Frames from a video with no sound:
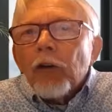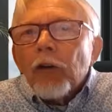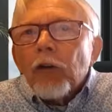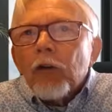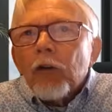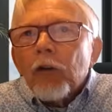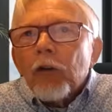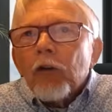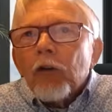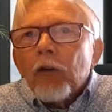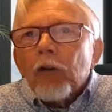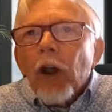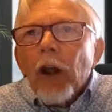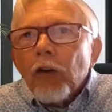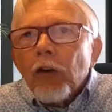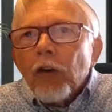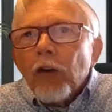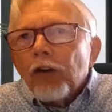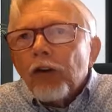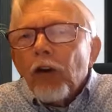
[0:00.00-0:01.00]
in
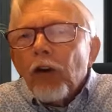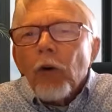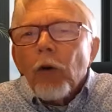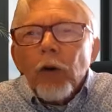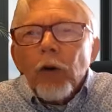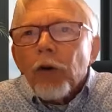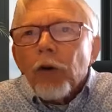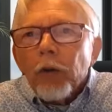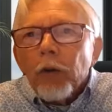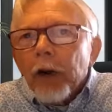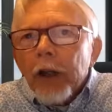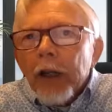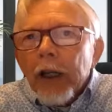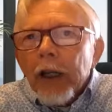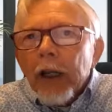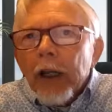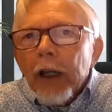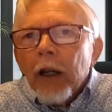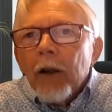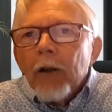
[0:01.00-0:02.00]

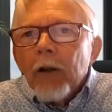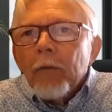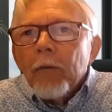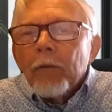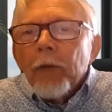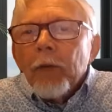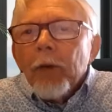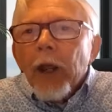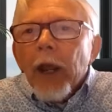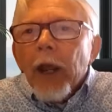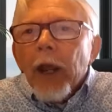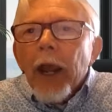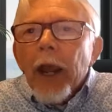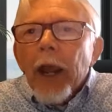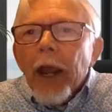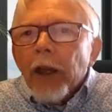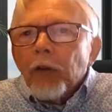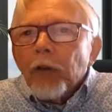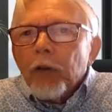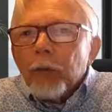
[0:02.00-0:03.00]
intuitively,
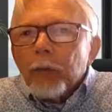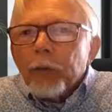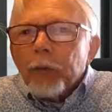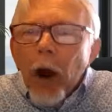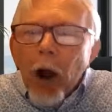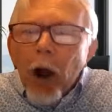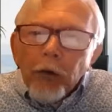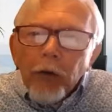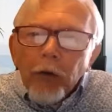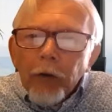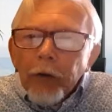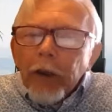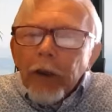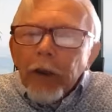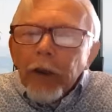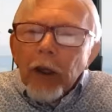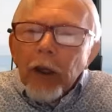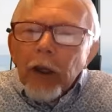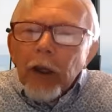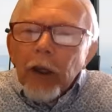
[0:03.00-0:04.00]
it's
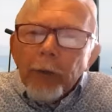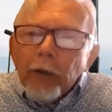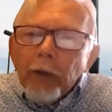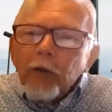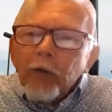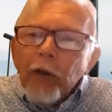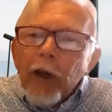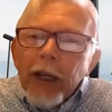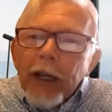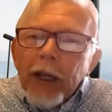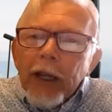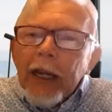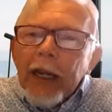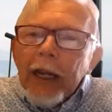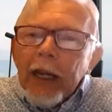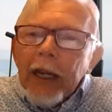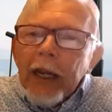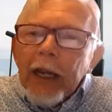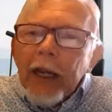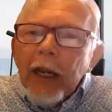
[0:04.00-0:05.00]
part of the human
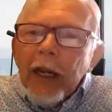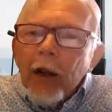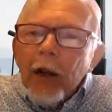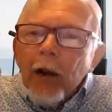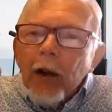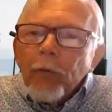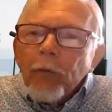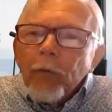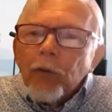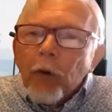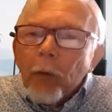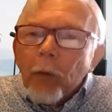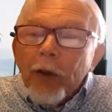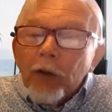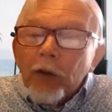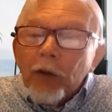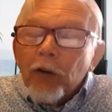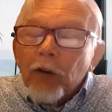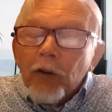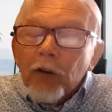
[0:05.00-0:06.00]
psyche
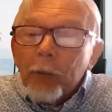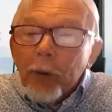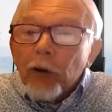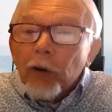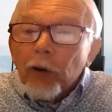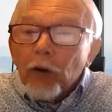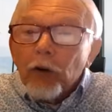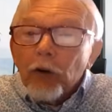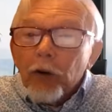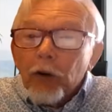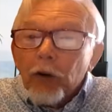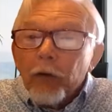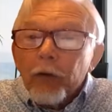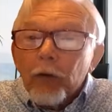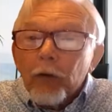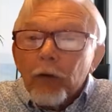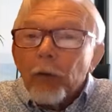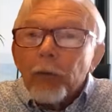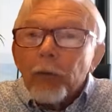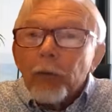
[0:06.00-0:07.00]
to be suspicious
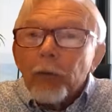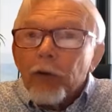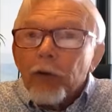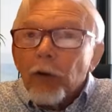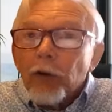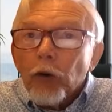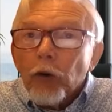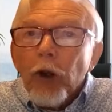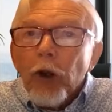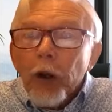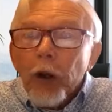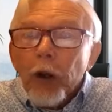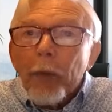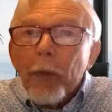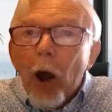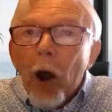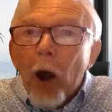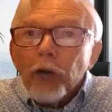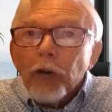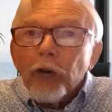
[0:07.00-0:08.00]
of groups of which you're
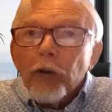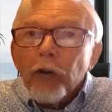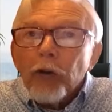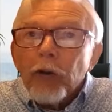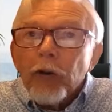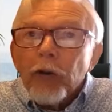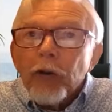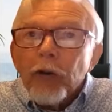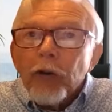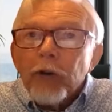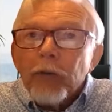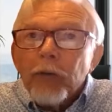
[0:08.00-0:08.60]
not a part.